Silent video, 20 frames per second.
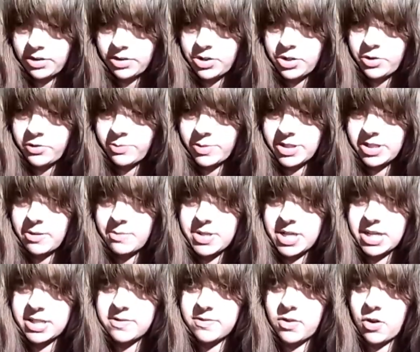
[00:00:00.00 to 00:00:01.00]
Two of my
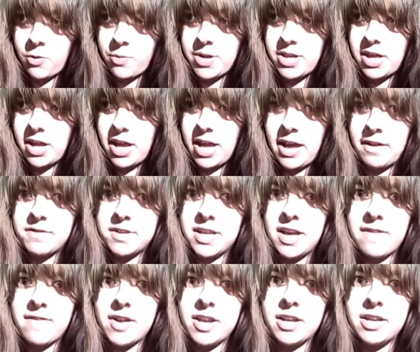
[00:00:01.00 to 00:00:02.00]
subjects have told me that I have to
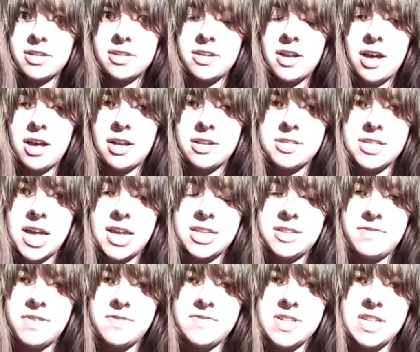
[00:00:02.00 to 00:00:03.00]
give in a 10 to
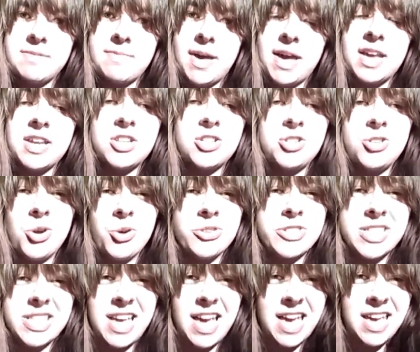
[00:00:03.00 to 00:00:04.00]
15 page
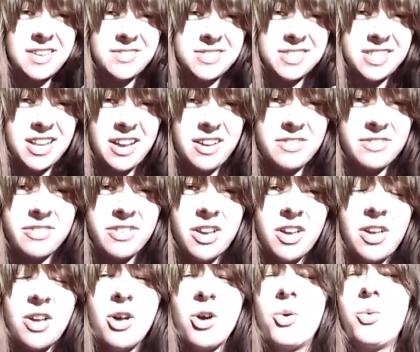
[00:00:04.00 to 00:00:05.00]
dossier of stuff,
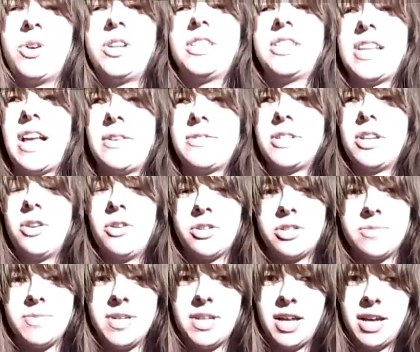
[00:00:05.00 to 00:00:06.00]
which sounds a lot
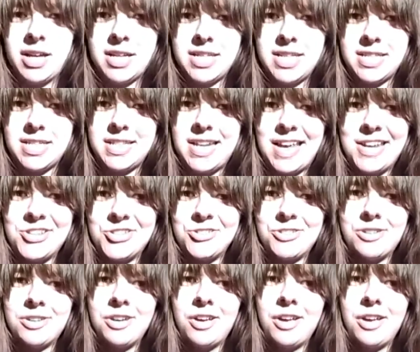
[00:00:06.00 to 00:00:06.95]
to me like a dissertation.